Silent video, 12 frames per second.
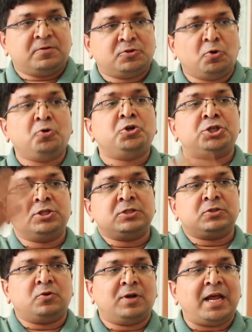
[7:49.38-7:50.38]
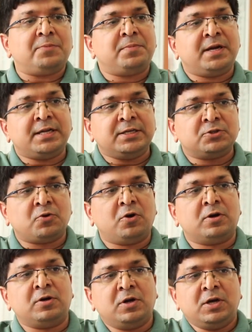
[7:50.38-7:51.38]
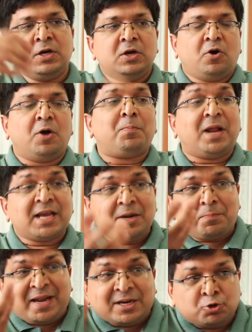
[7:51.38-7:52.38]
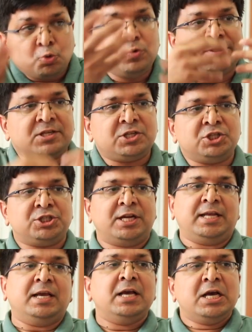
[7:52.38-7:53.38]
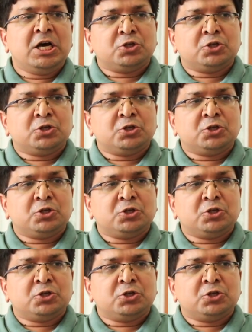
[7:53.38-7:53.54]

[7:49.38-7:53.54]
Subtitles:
solutions or libraries or plug and play tools essentially.